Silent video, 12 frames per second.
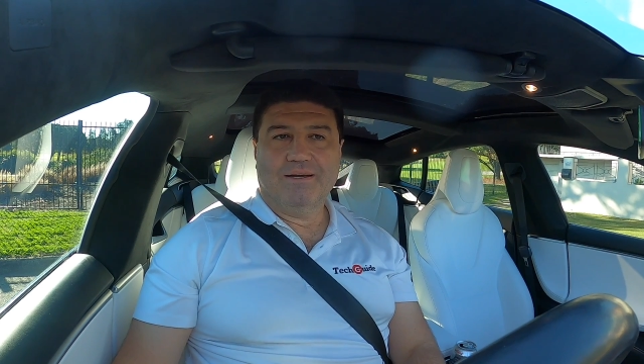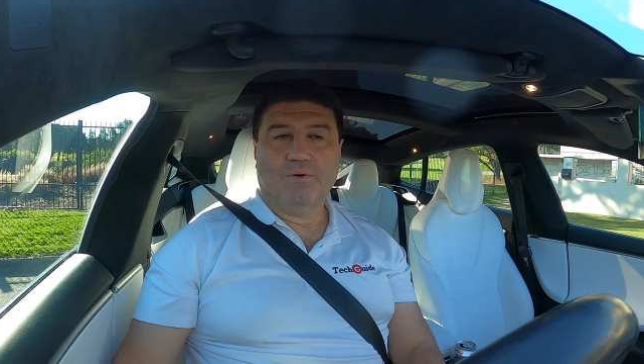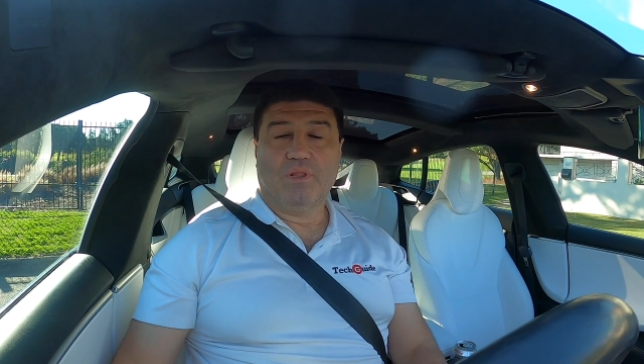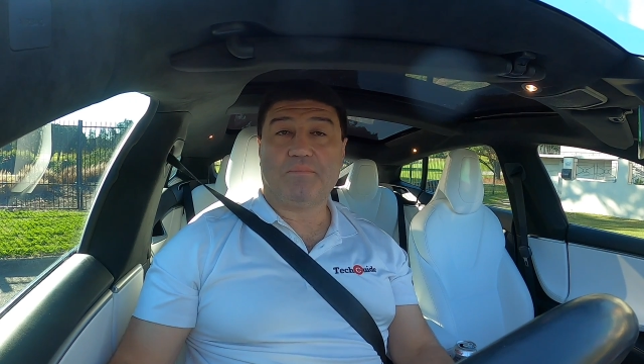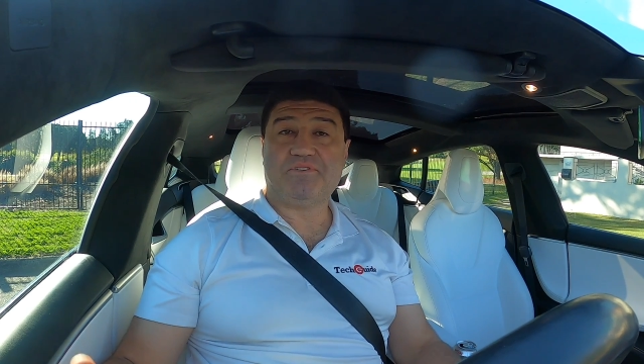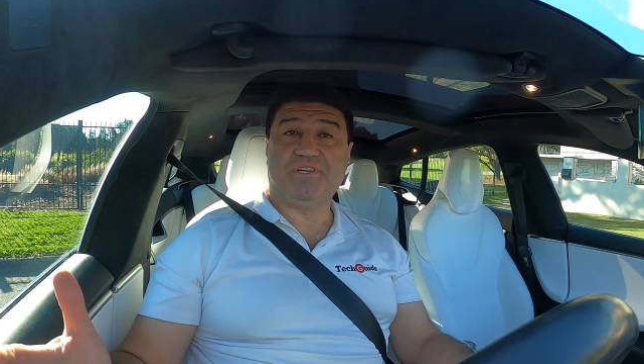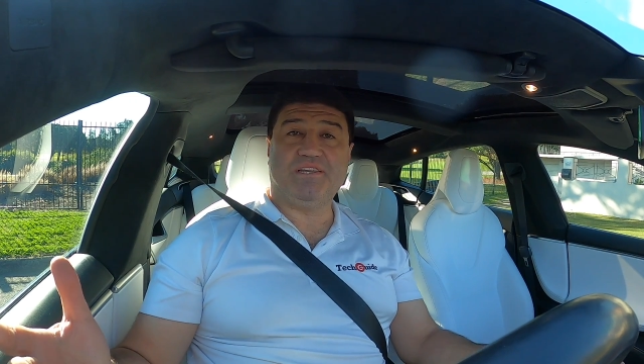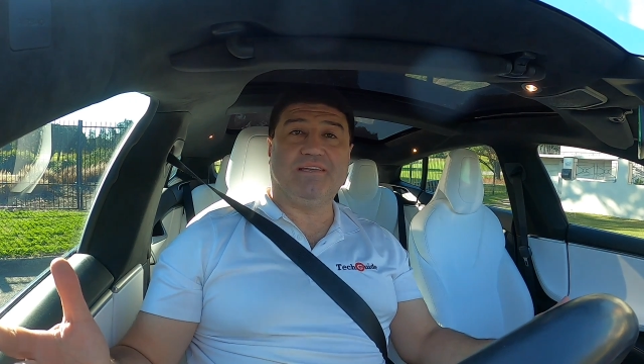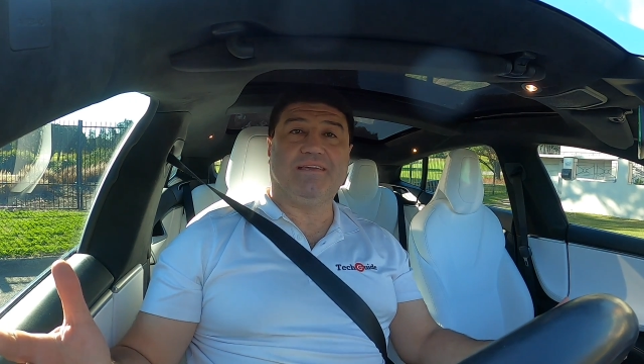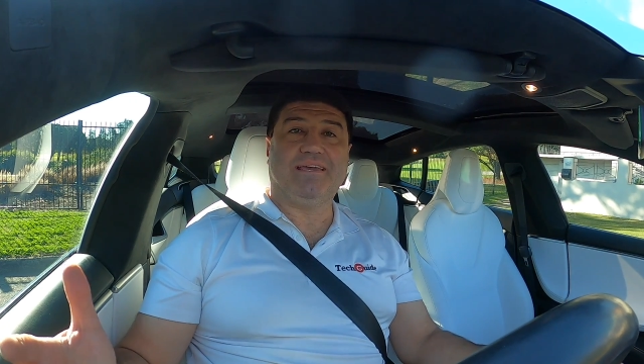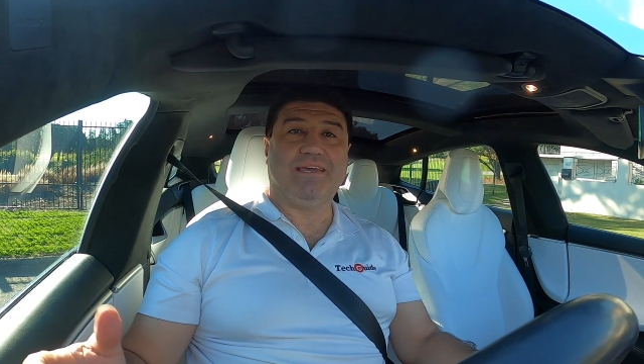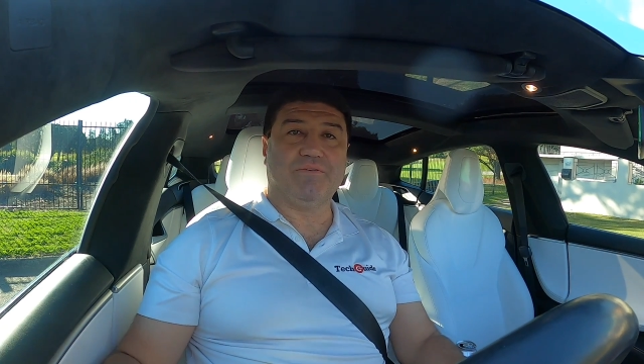Well, I'm
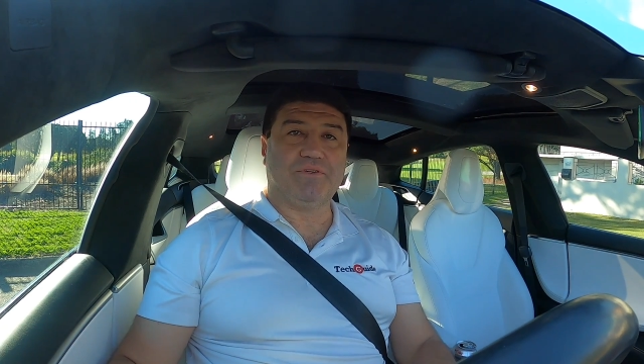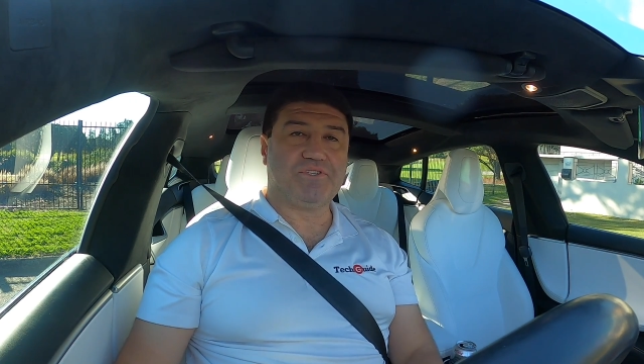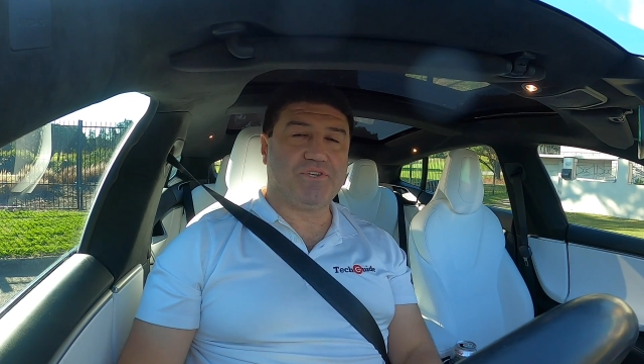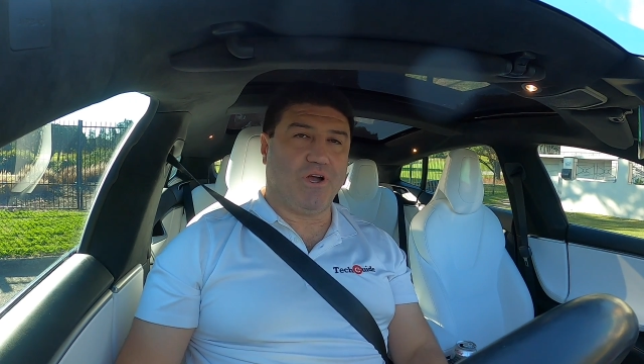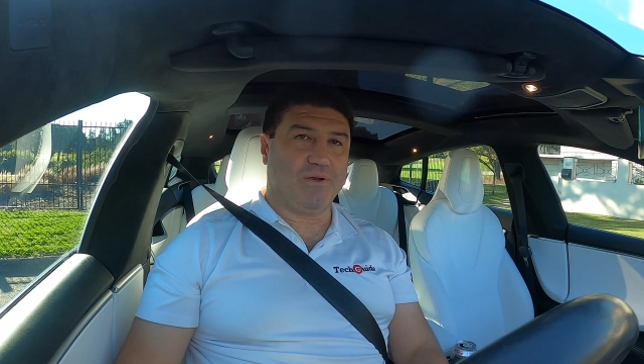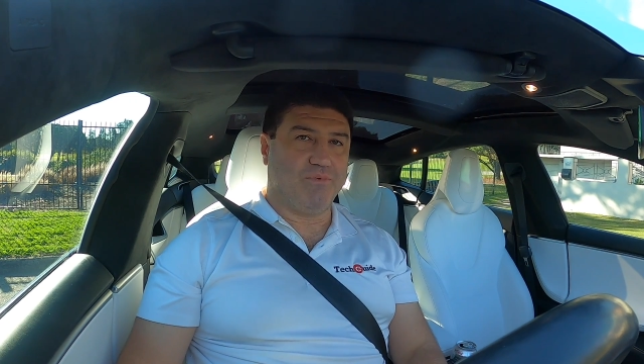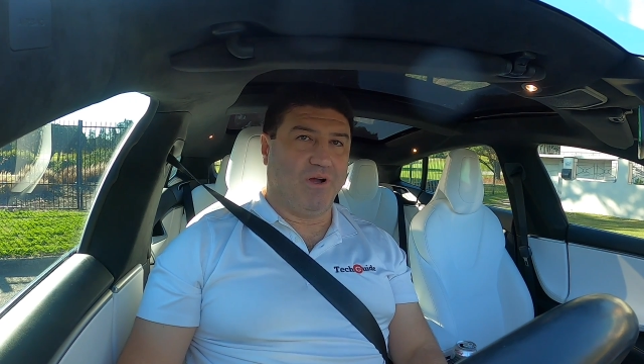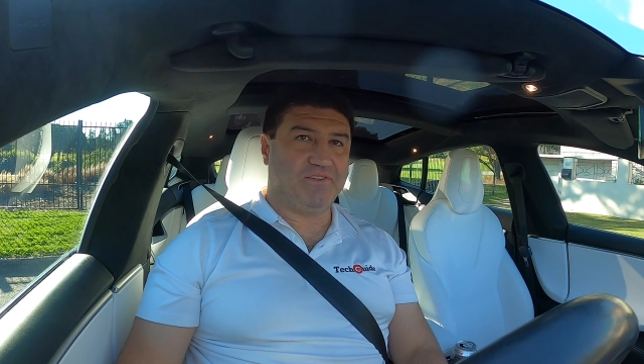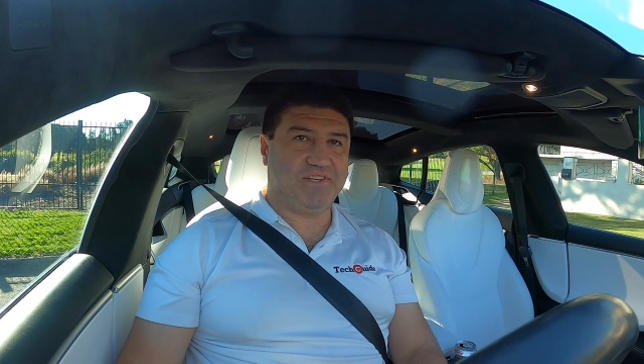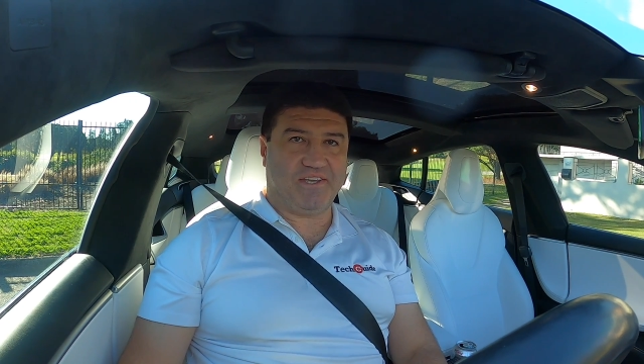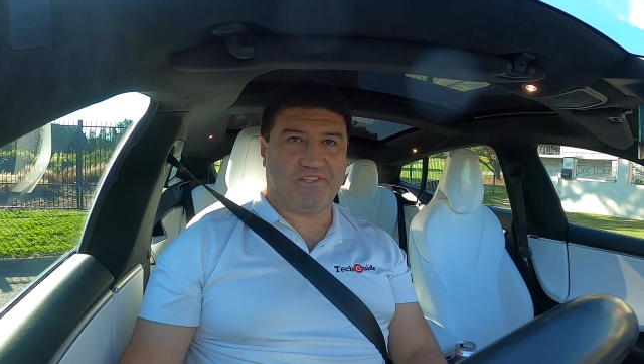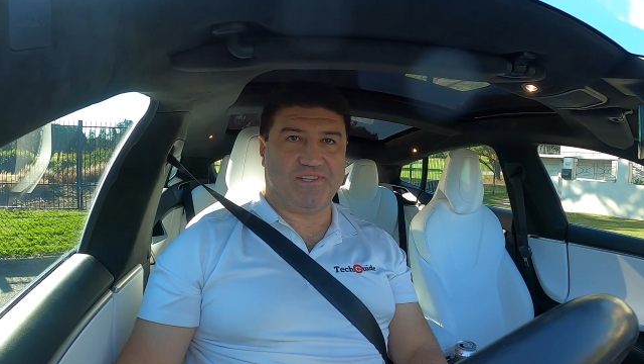sitting here inside my
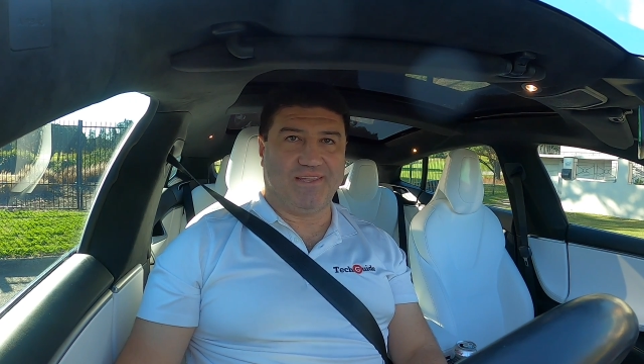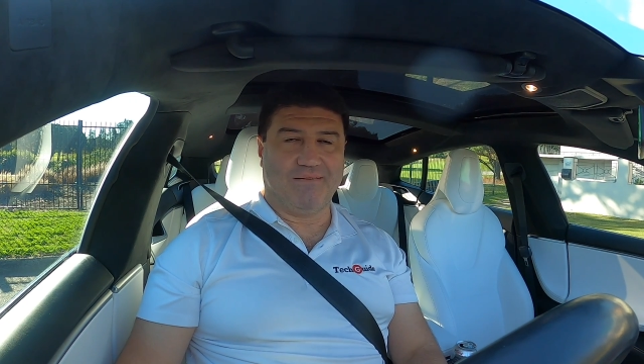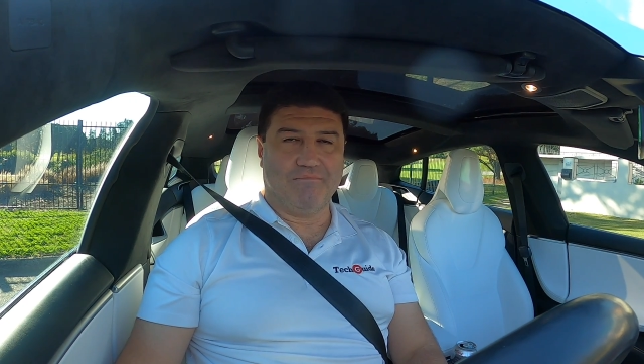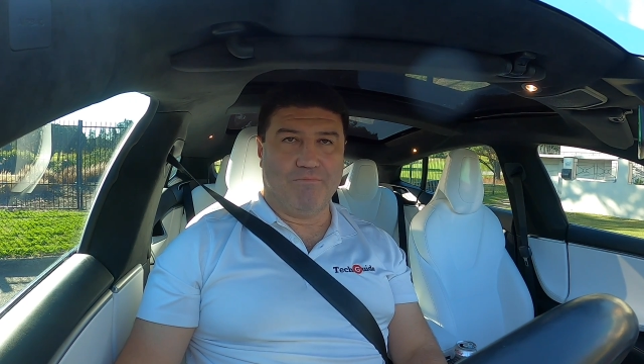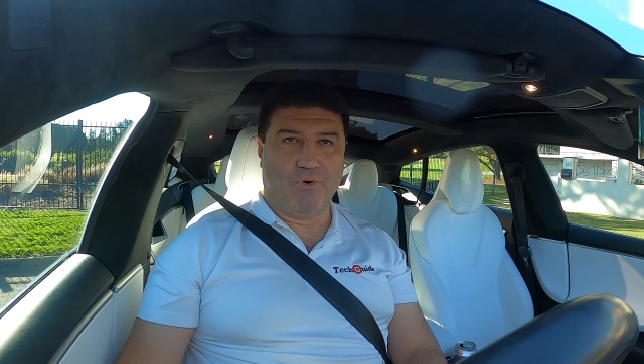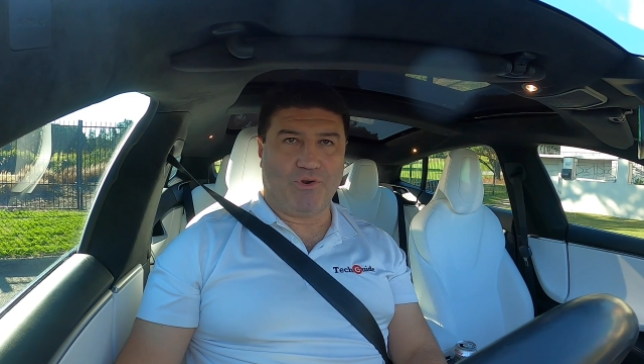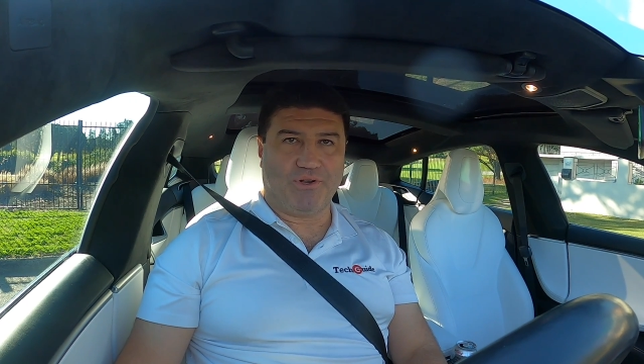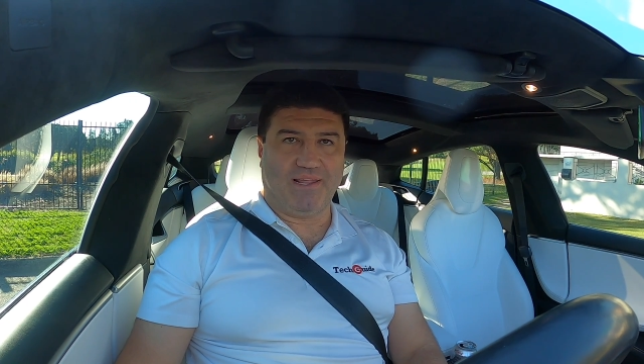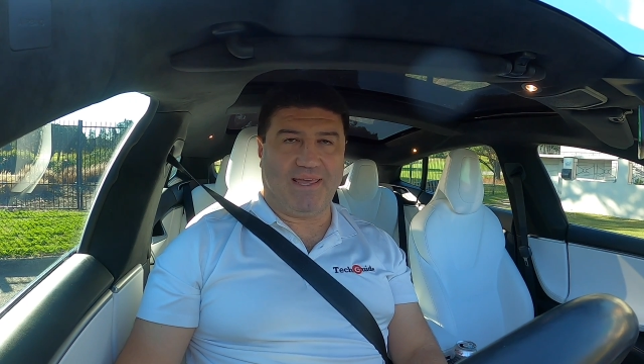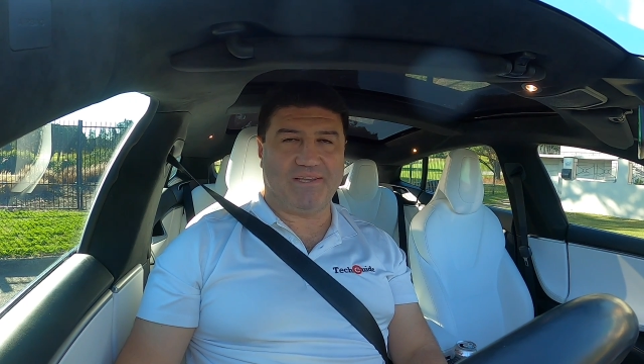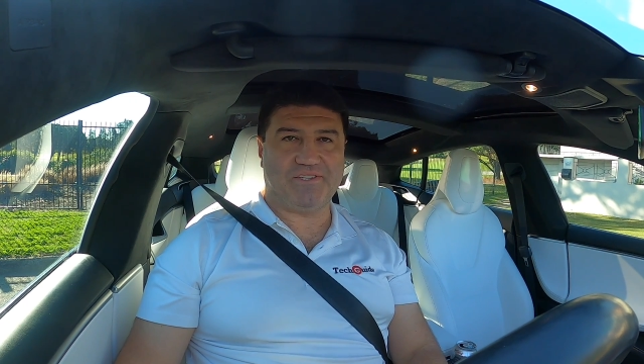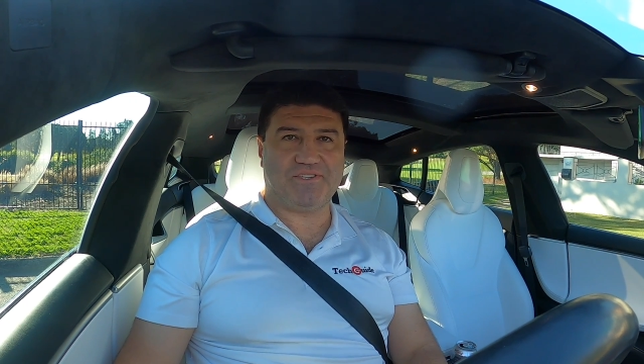Tesla Model
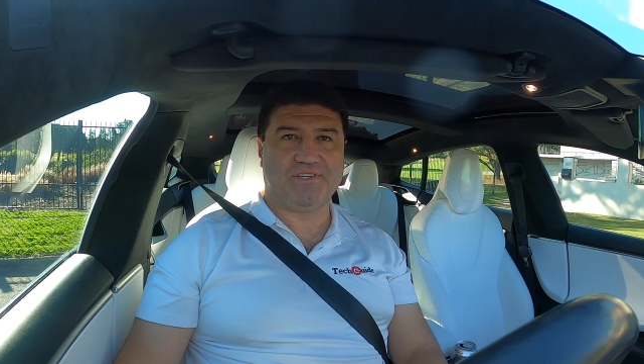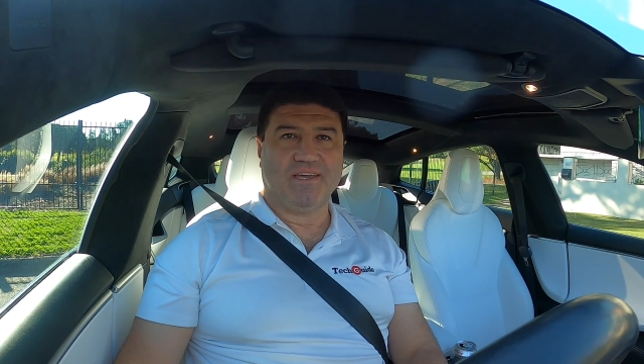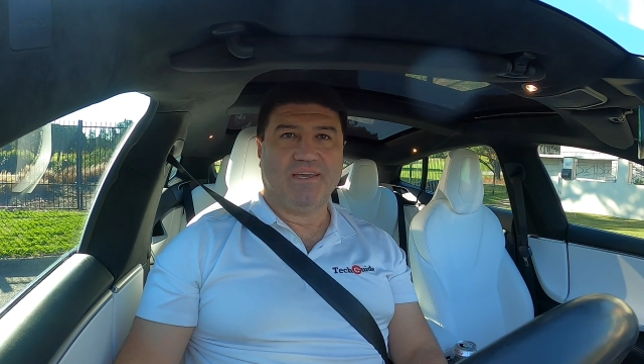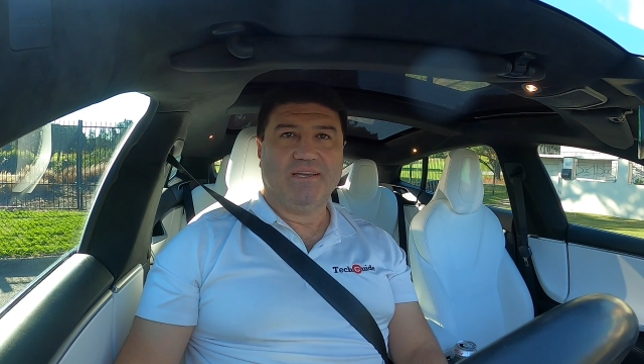S